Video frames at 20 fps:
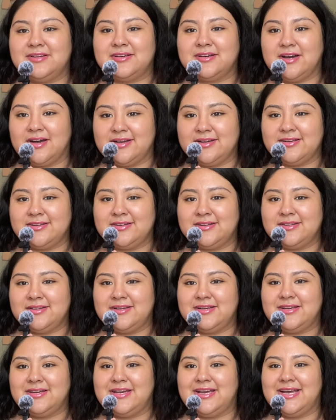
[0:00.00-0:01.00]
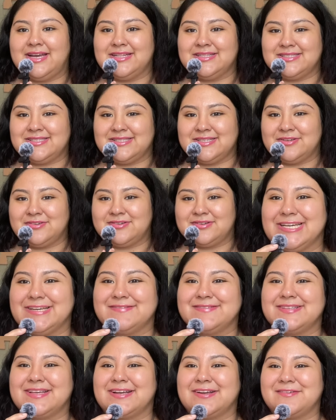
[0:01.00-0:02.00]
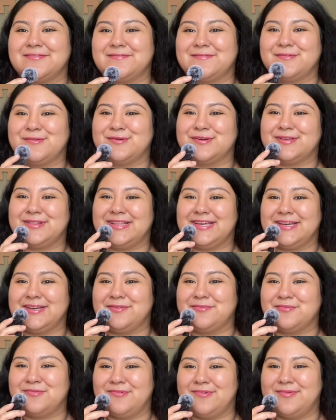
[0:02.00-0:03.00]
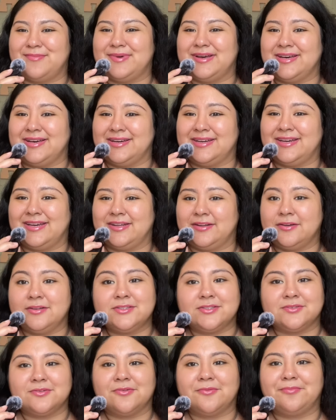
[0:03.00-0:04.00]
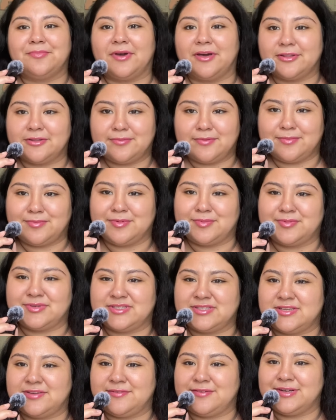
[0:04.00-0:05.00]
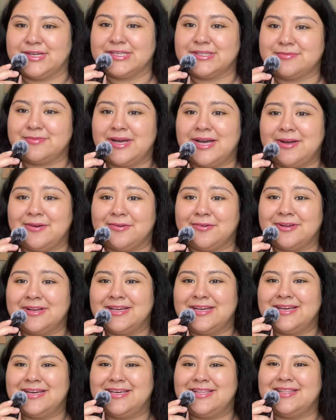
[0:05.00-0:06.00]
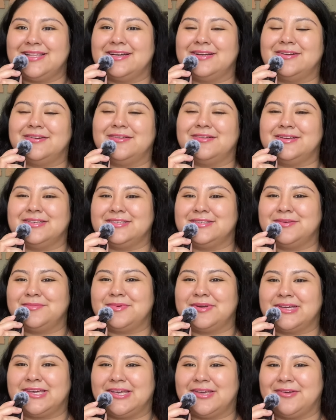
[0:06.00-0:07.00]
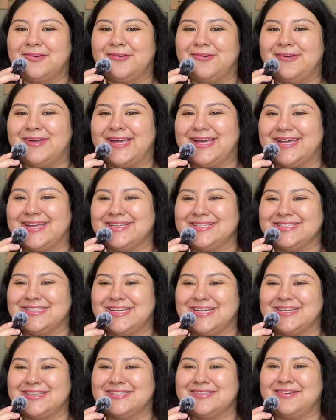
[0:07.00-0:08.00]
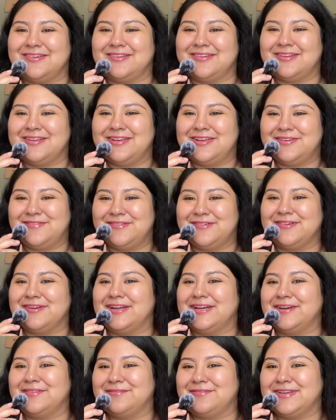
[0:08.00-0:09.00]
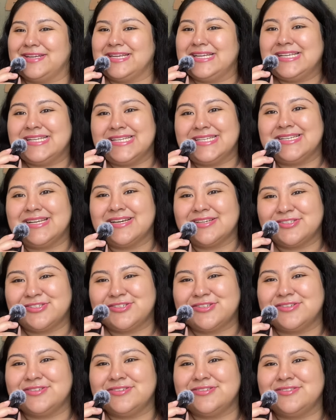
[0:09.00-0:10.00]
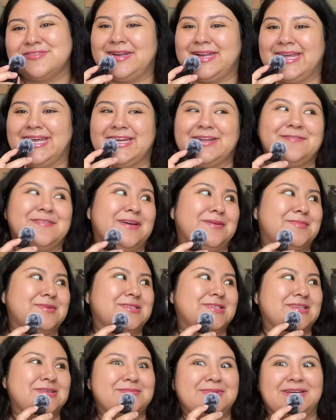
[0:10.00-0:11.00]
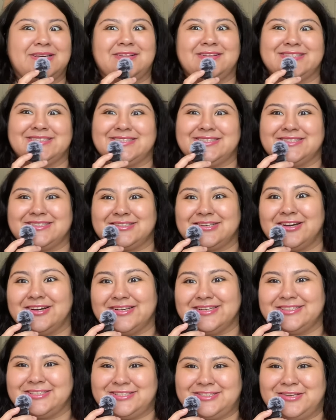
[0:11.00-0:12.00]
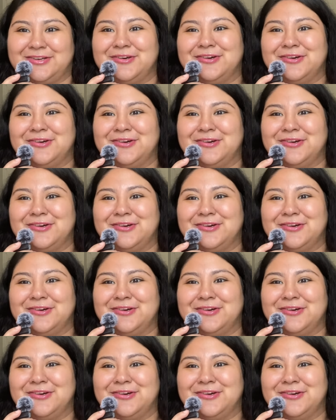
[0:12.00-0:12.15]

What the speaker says: cotton, and silk. Gives like a really warm hug, and also other people perceive you as well. The girl is super cute, and she has on very comfy textures. 95% of my closet is cotton, so